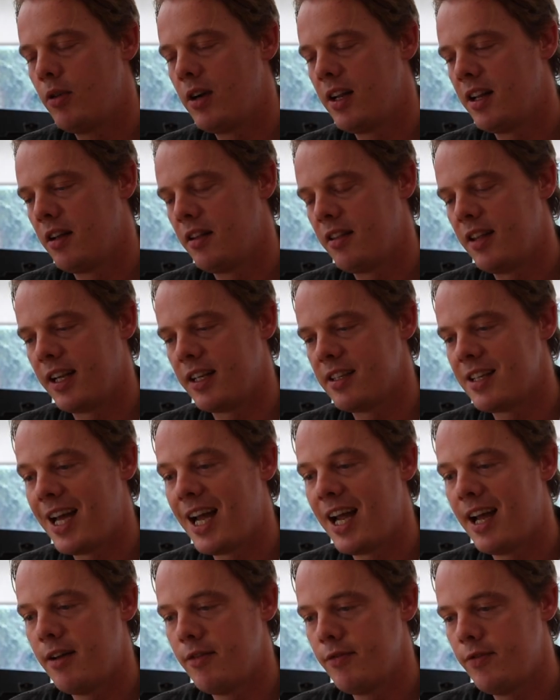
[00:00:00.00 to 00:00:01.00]
brilliant thing to
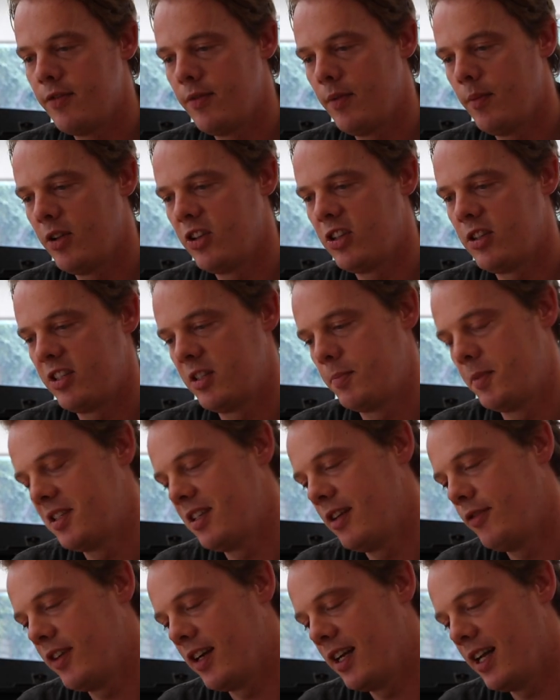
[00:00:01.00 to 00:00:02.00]
have,
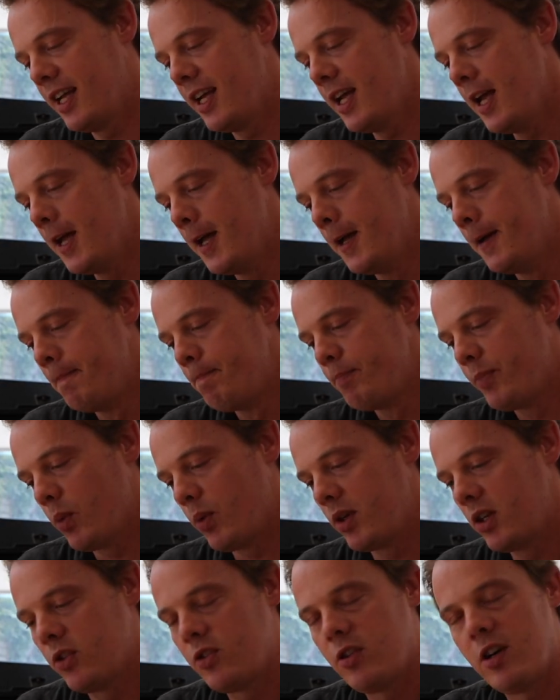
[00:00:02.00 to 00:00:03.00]
specifically
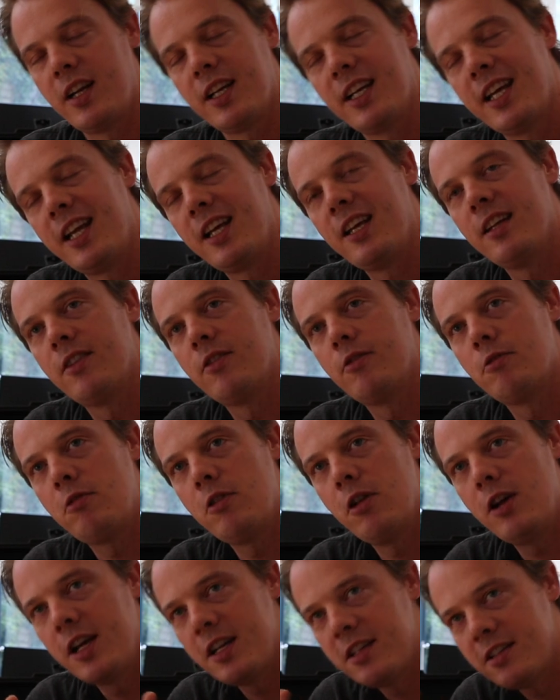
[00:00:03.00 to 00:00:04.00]
when you're trying to get it
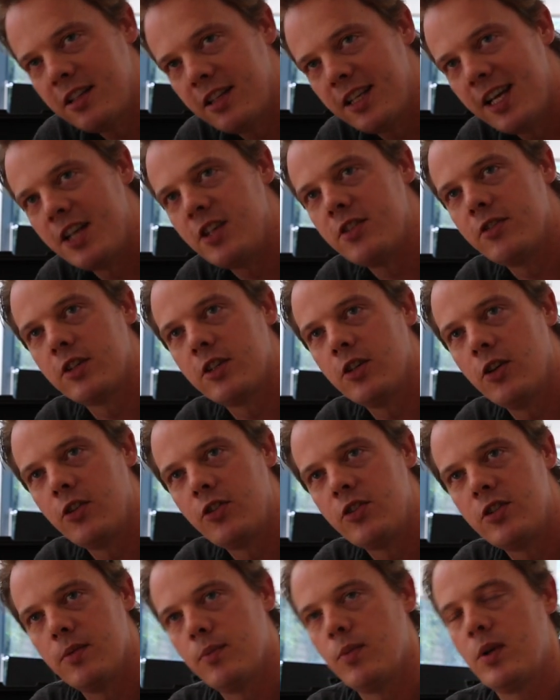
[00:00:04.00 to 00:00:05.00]
right to the edge of a
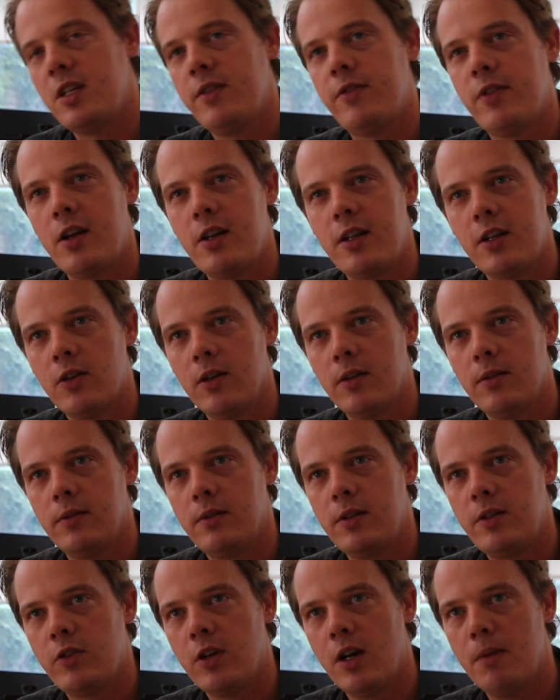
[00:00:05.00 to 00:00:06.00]
costume, when you've got
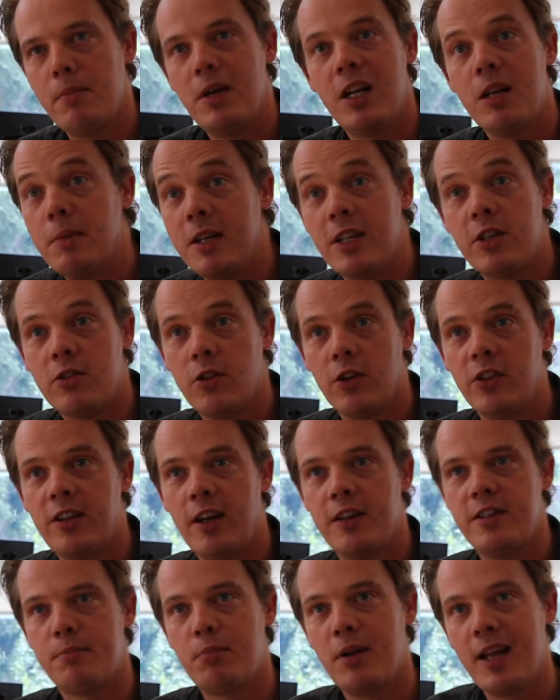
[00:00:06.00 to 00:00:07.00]
a millimeter or
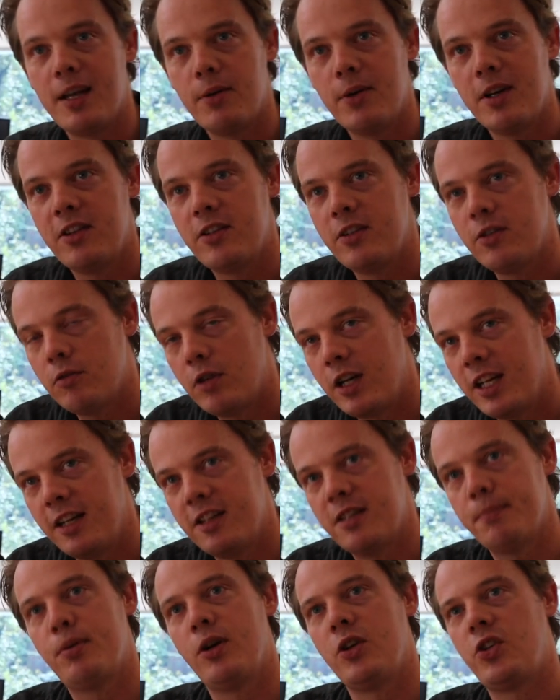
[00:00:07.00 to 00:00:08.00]
so to play with, you really
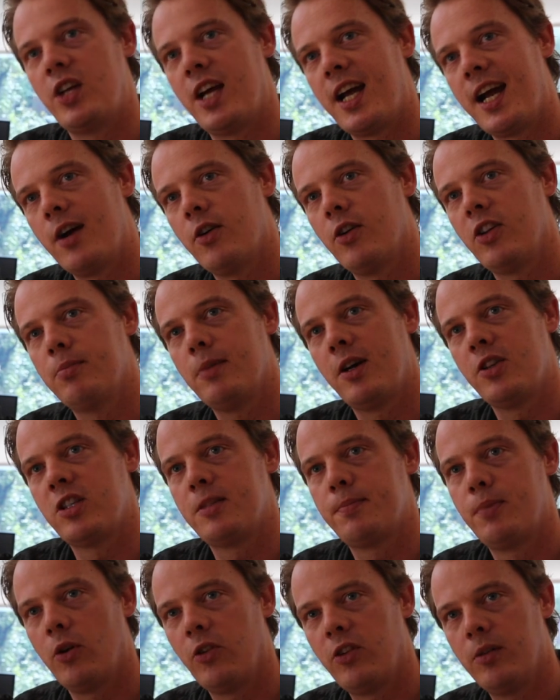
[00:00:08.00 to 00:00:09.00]
need to push it out as
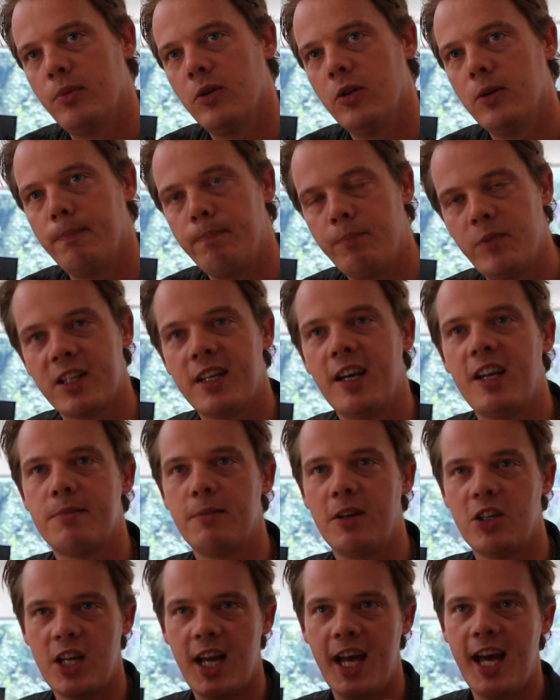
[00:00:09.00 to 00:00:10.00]
much as possible to get
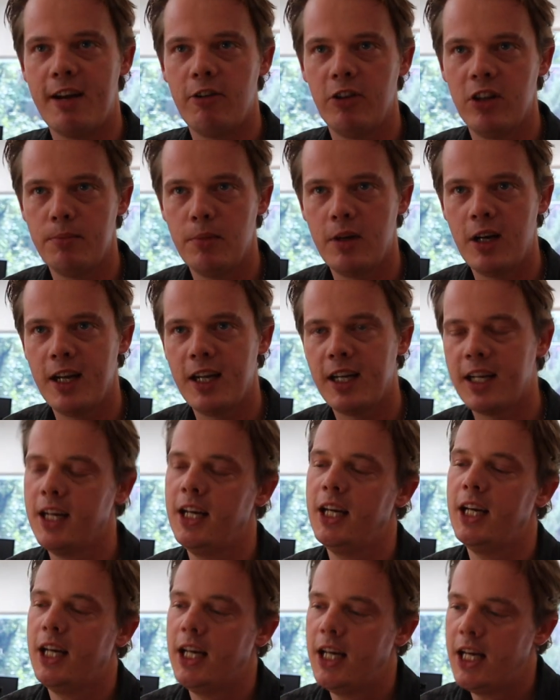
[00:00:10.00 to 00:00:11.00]
as much air on the
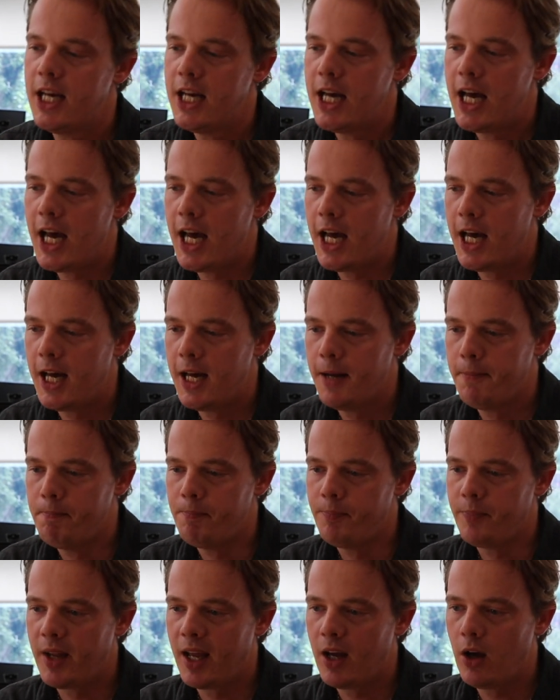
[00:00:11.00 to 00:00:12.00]
mic,
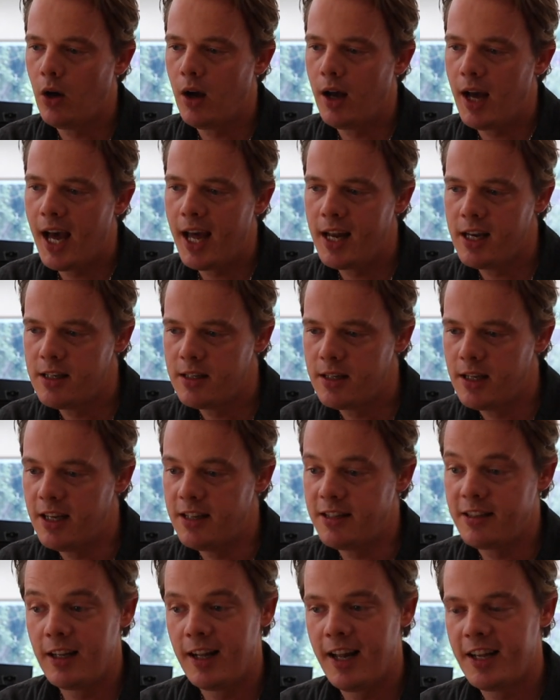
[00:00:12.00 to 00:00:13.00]
and
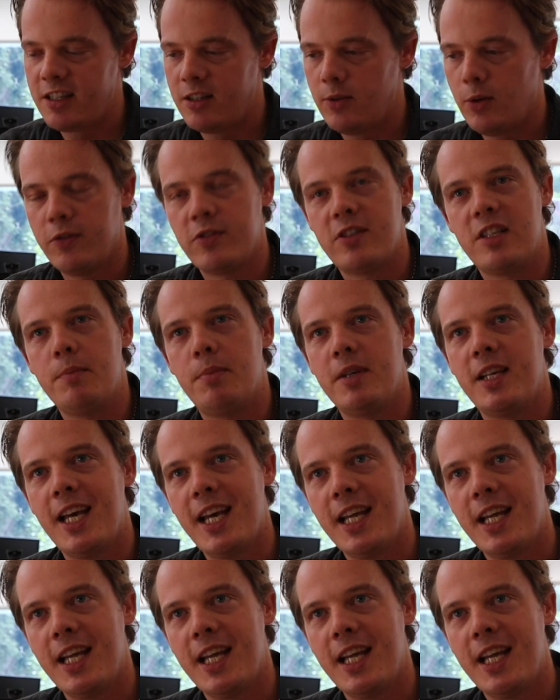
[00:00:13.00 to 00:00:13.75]
it still has to obviously be